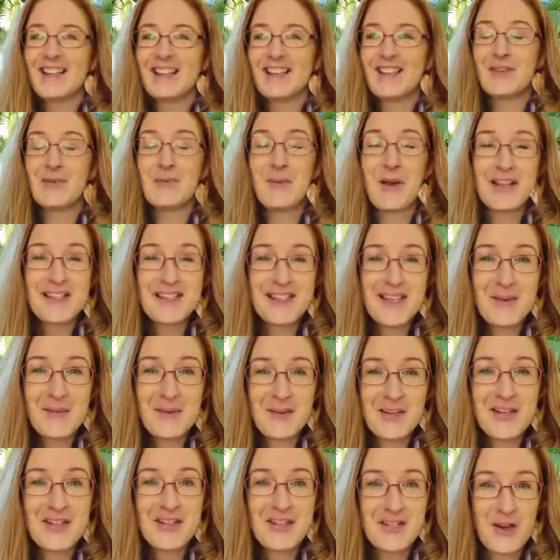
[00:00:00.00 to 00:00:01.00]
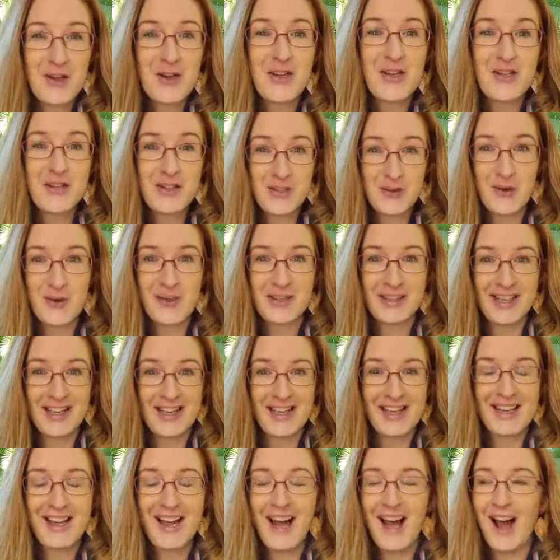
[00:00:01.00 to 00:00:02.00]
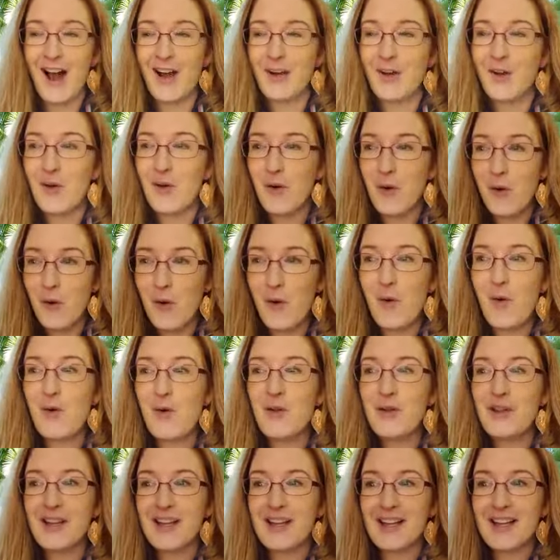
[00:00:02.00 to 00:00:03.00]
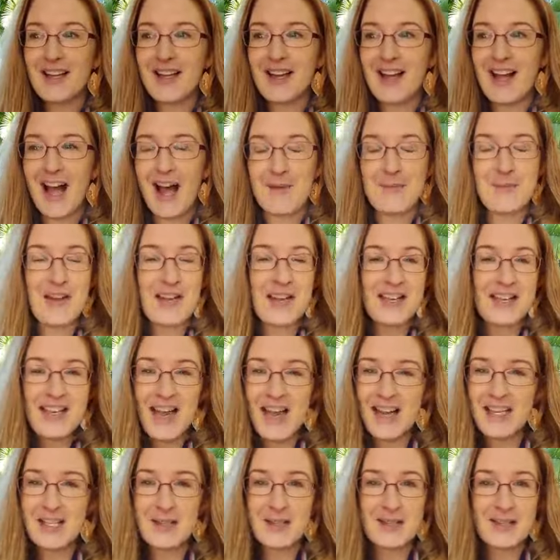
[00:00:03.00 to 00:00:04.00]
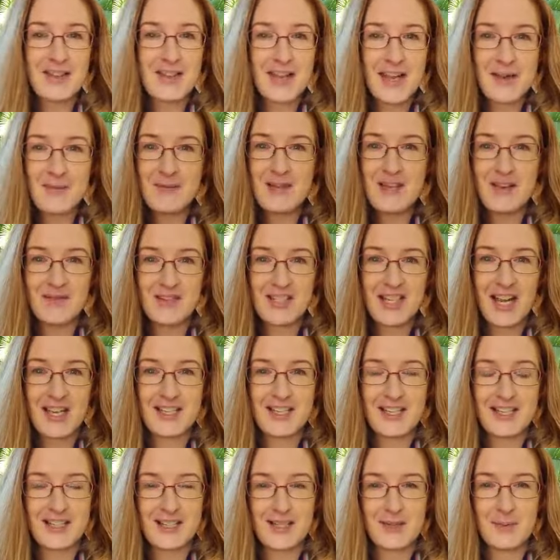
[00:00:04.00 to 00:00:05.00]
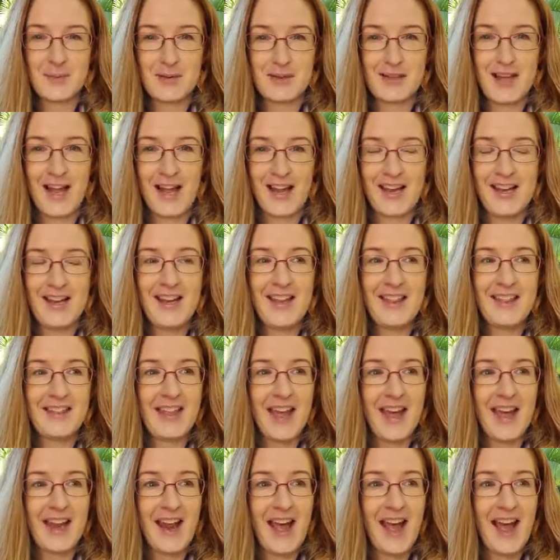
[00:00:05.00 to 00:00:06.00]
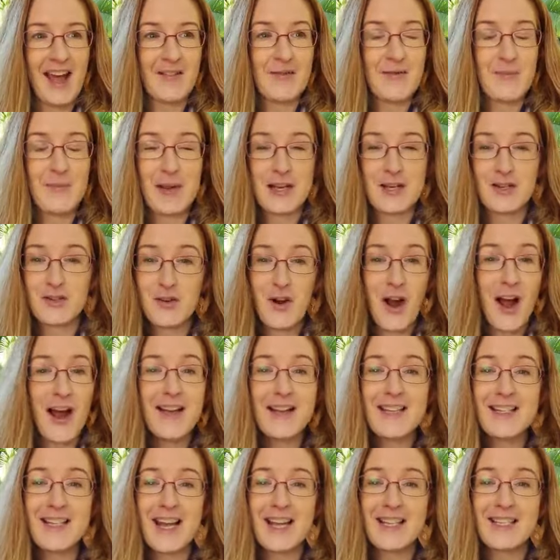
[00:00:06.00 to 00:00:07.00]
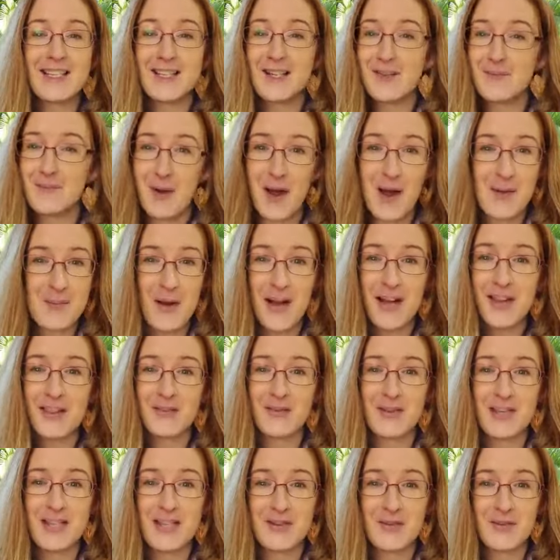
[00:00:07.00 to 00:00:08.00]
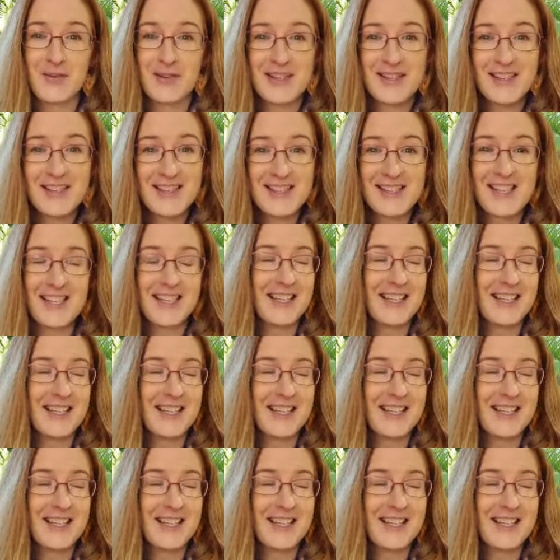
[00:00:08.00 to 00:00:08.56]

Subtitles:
The ones that I'm going to show you shortly are all nature-themed invitations to play that have been tried and tested by my 3 daughters,